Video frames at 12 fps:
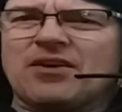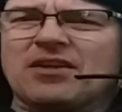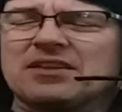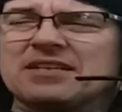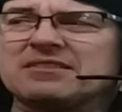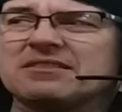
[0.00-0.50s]
My
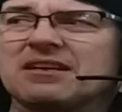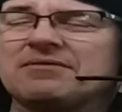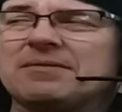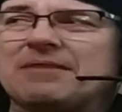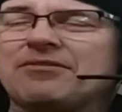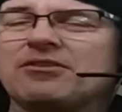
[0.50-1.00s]
first
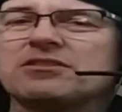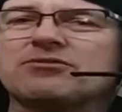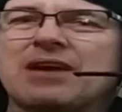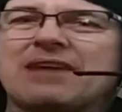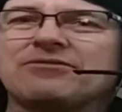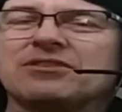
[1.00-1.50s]

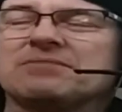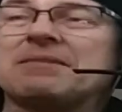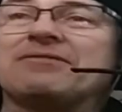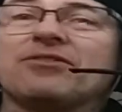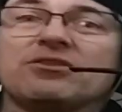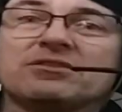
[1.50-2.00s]

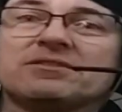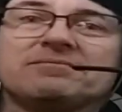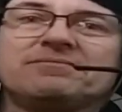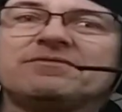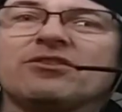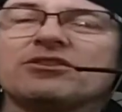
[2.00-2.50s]
version was a
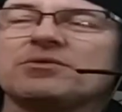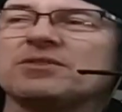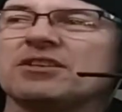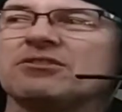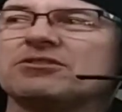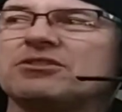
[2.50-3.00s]
little too
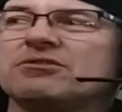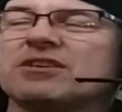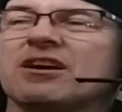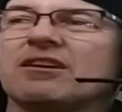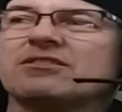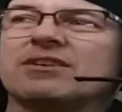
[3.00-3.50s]
dark, so I lightened
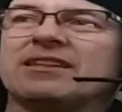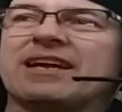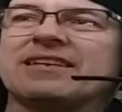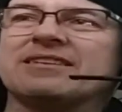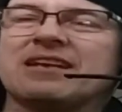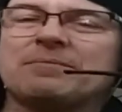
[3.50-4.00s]
it up a
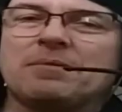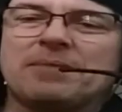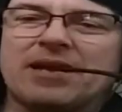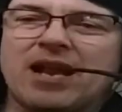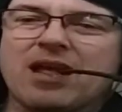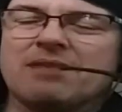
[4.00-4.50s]
bit, made it
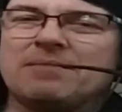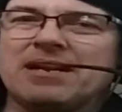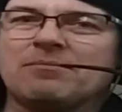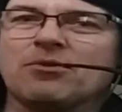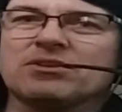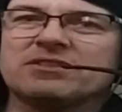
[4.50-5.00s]
more
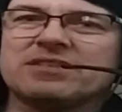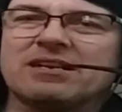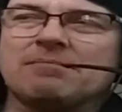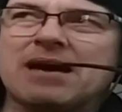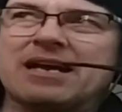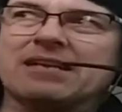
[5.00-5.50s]
cinematic,
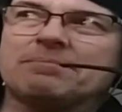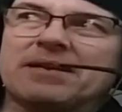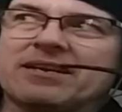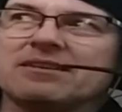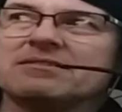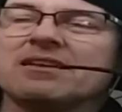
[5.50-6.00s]
because
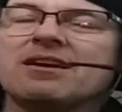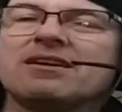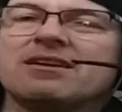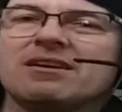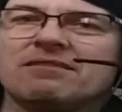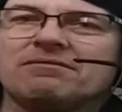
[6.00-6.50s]

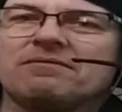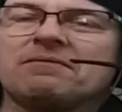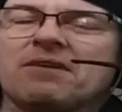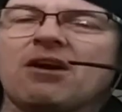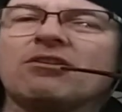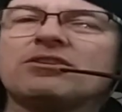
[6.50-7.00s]
all good
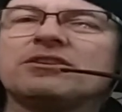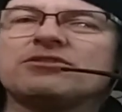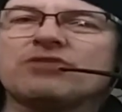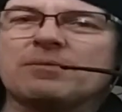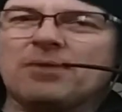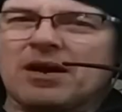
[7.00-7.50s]
trip hop
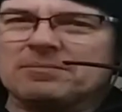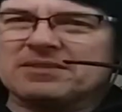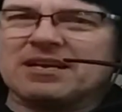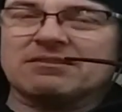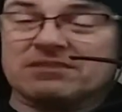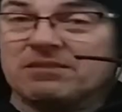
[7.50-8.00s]
sound to me
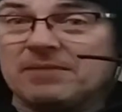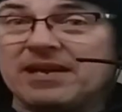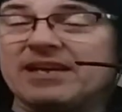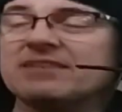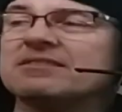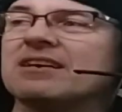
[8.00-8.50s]
sounds like
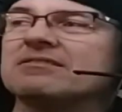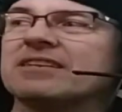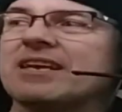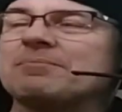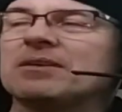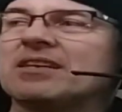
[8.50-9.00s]
it comes out
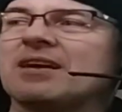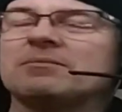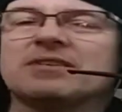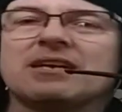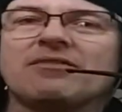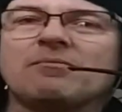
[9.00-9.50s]
of a movie or
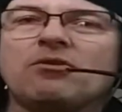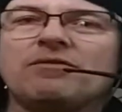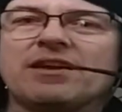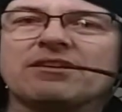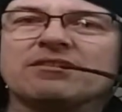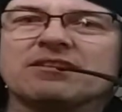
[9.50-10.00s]
something.
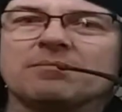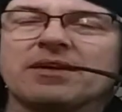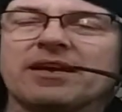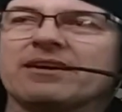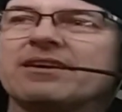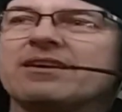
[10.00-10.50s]

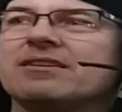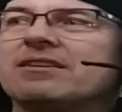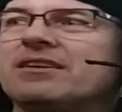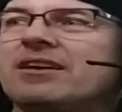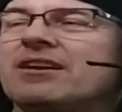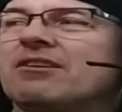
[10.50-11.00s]
You know,
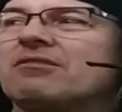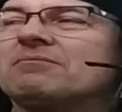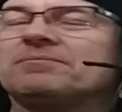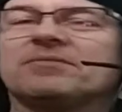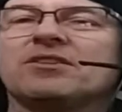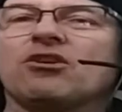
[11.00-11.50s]
urban
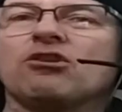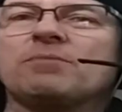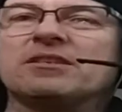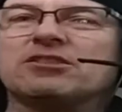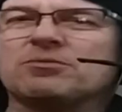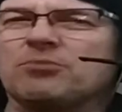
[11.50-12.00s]

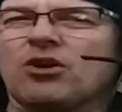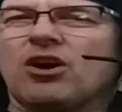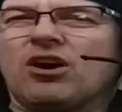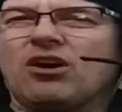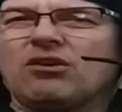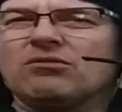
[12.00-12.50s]
sprawl,
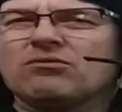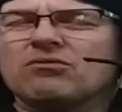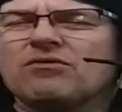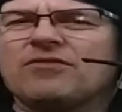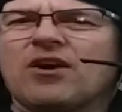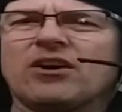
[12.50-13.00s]
foggy
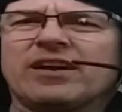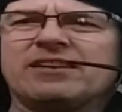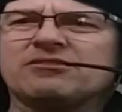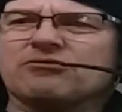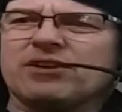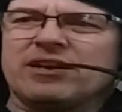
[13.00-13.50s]
streets, that
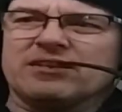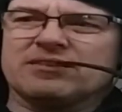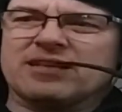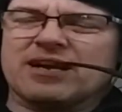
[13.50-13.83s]
kind of thing.